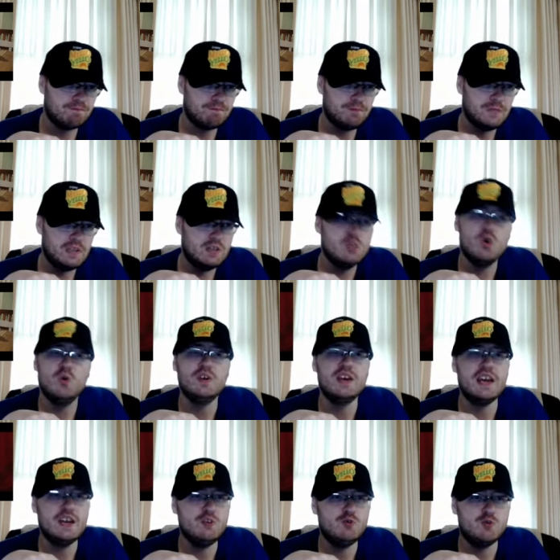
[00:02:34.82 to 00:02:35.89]
The only
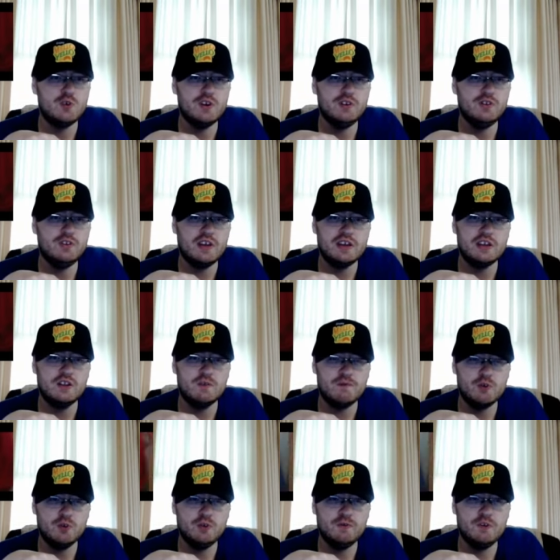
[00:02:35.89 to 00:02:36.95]
interest, like in the
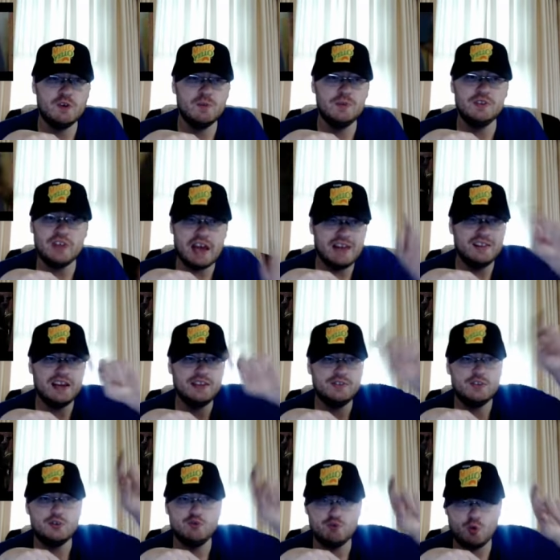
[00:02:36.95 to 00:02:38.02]
first film, is I like the
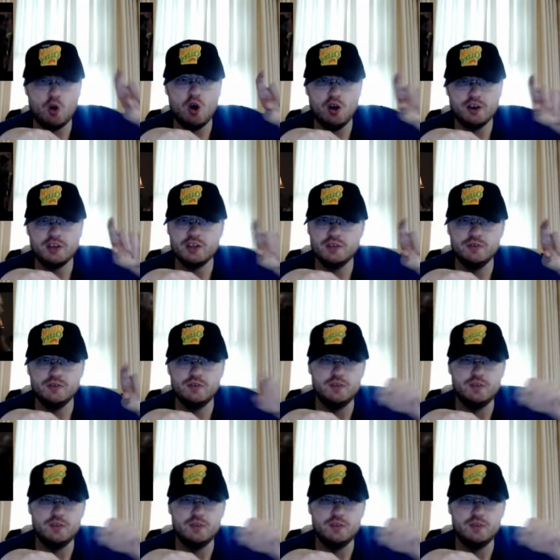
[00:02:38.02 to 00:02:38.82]
drawings.